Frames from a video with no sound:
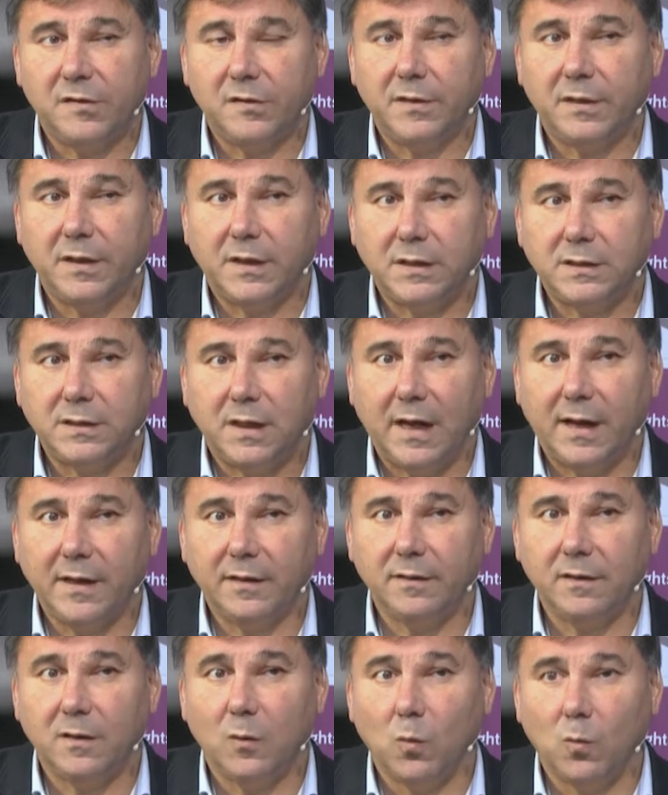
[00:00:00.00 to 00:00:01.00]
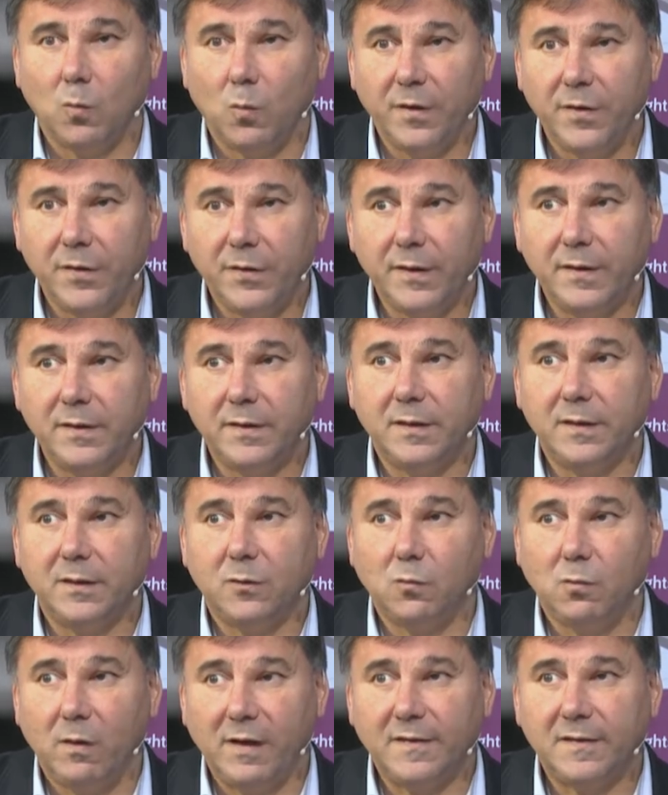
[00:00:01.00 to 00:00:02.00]
decline within the
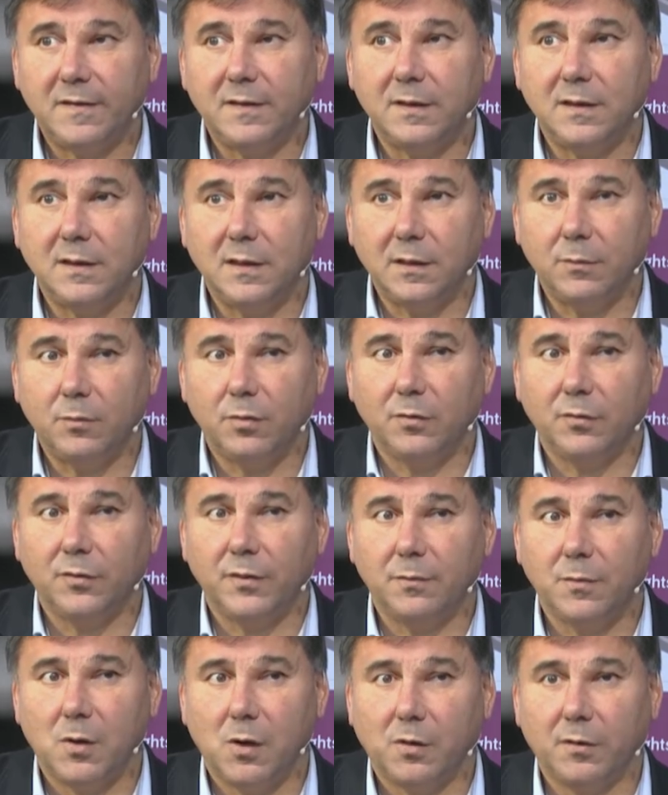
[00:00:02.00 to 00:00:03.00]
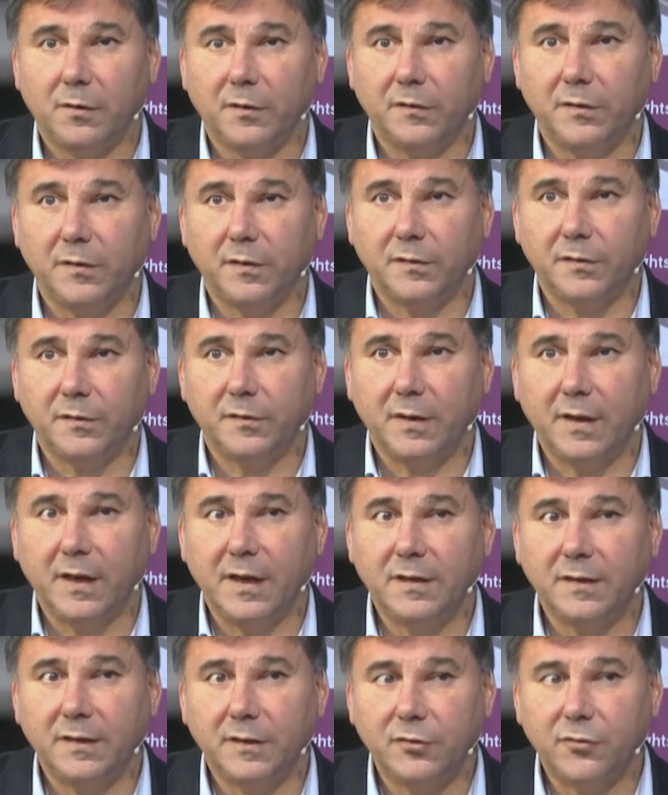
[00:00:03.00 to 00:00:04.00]
Western liberal democracies
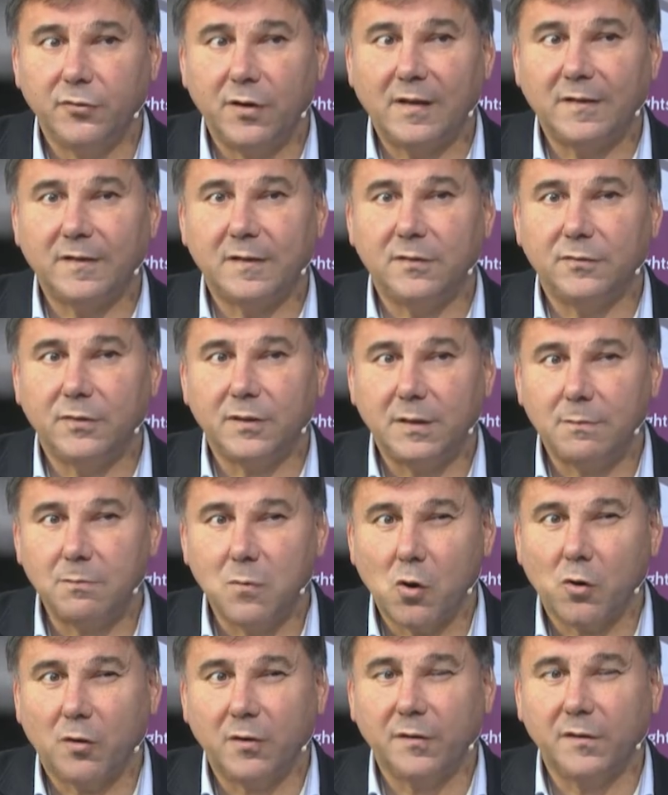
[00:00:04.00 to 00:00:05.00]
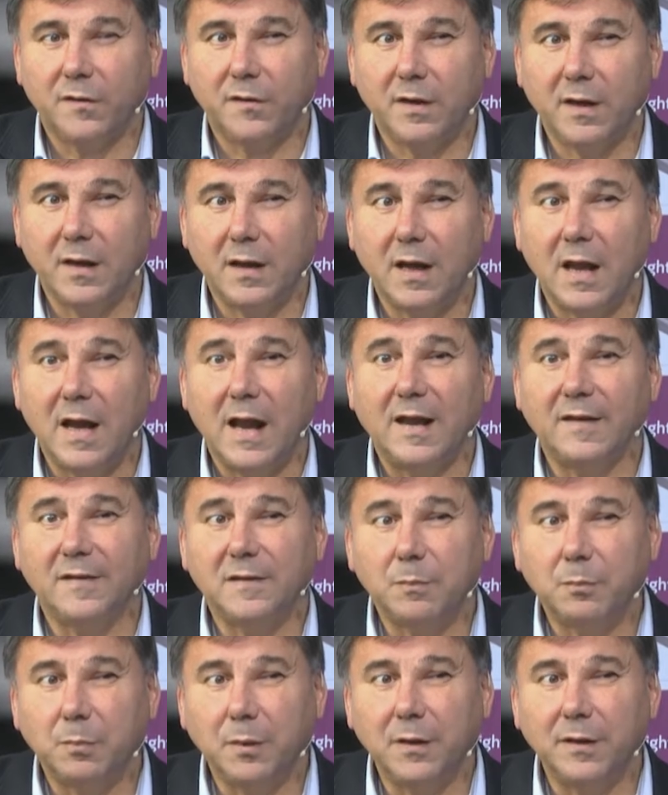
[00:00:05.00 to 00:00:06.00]
in the trust of a democracy as
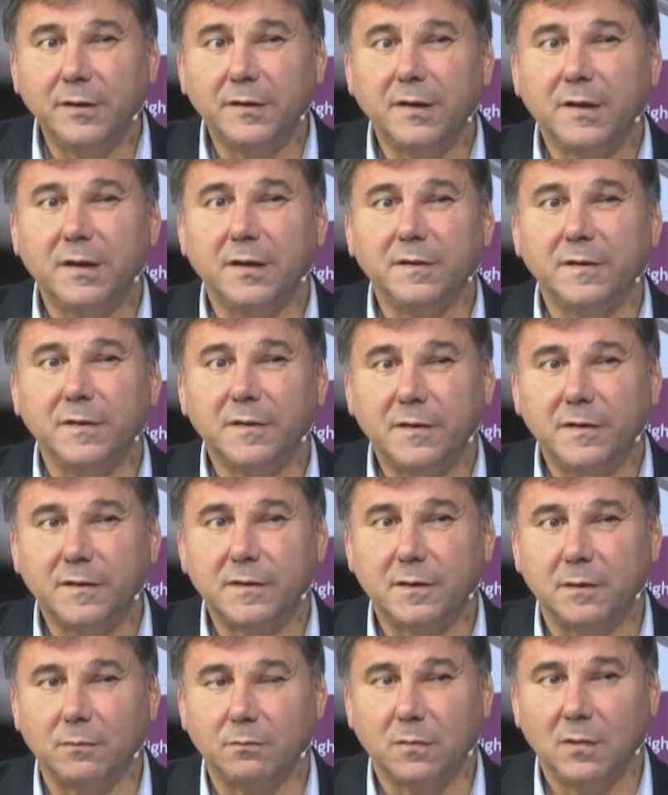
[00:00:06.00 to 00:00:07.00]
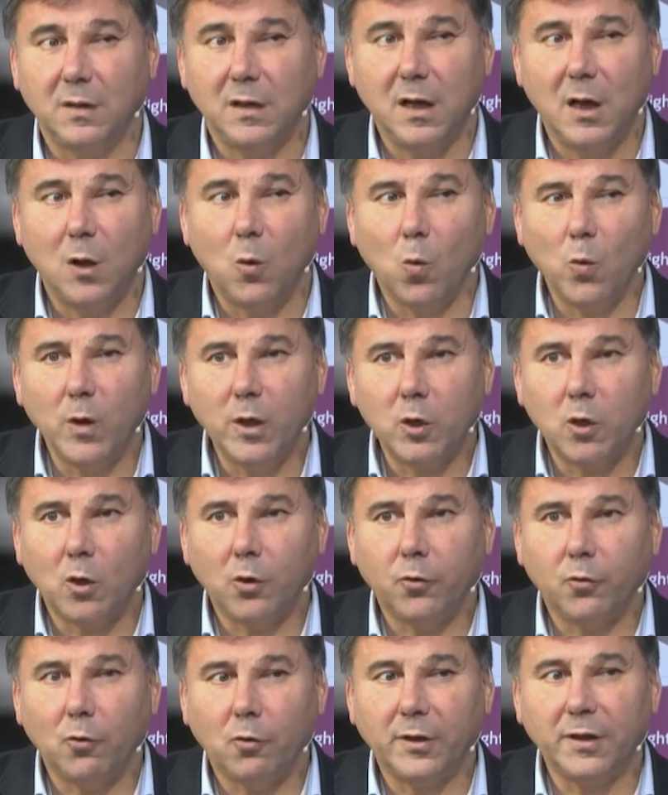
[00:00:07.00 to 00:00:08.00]
a political system. We are
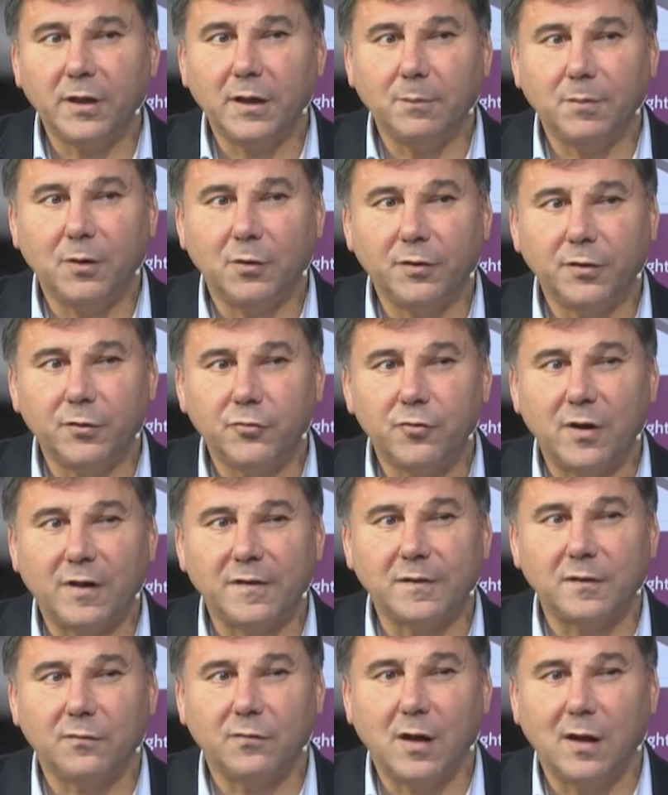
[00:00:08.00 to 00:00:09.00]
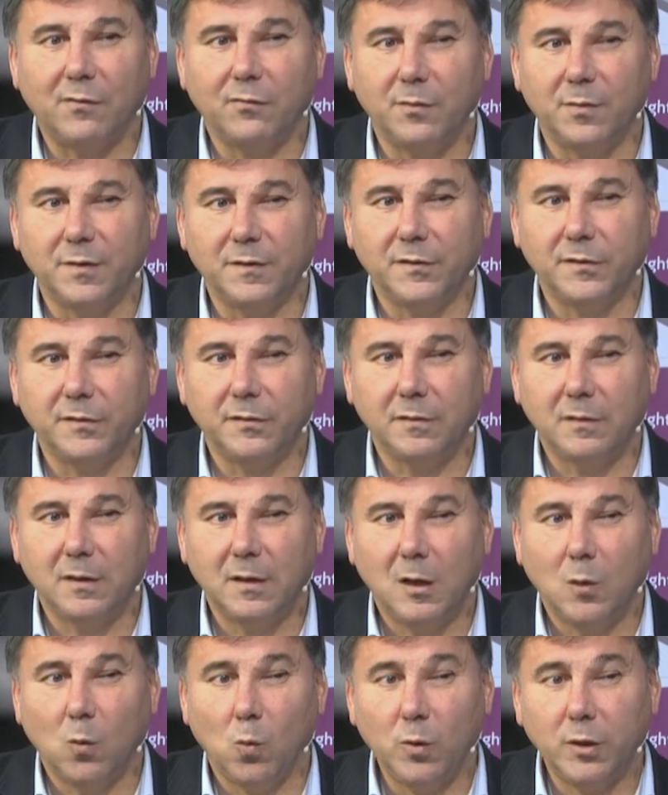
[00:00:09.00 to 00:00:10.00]
not talking about the trust of governments.
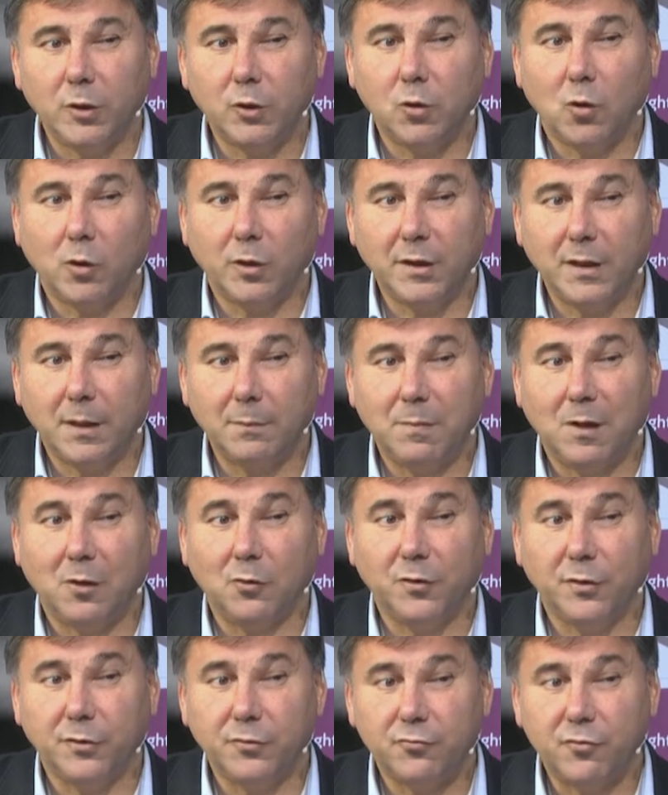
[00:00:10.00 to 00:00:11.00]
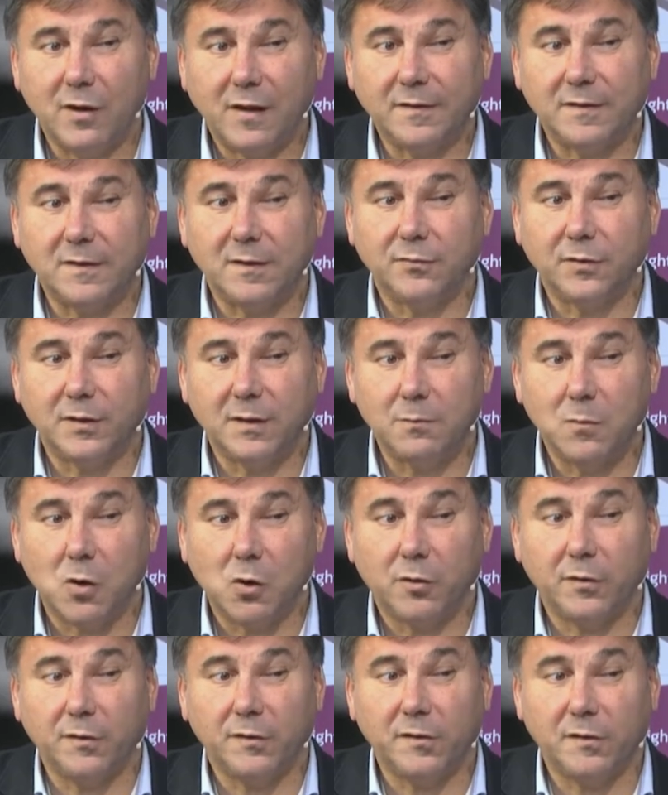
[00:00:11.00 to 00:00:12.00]
We are talking about the trust of a
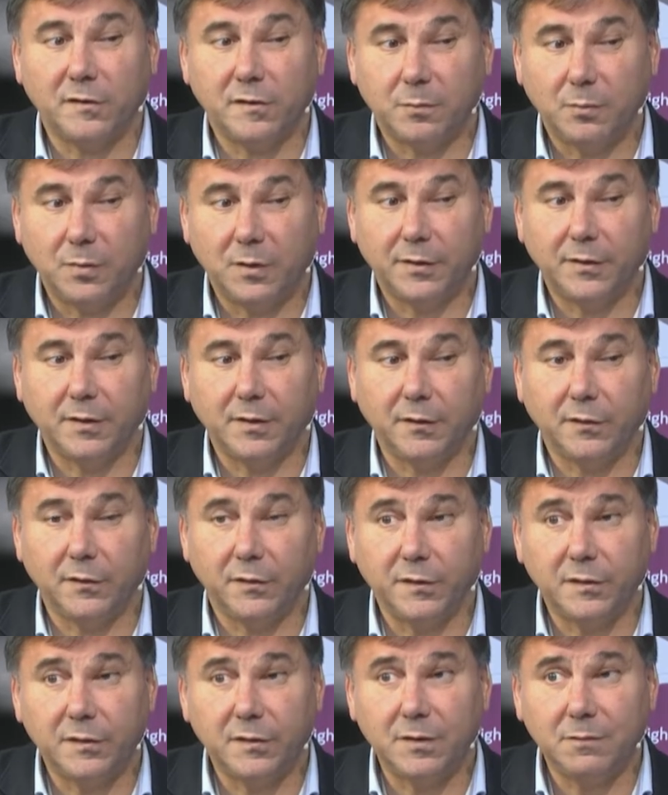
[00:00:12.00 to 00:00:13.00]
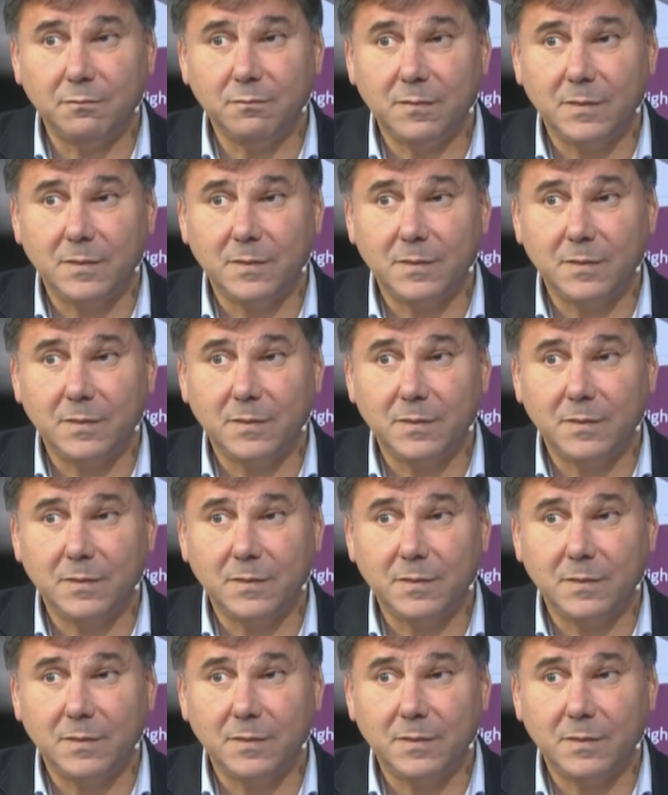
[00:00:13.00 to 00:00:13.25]
democracy as a political system.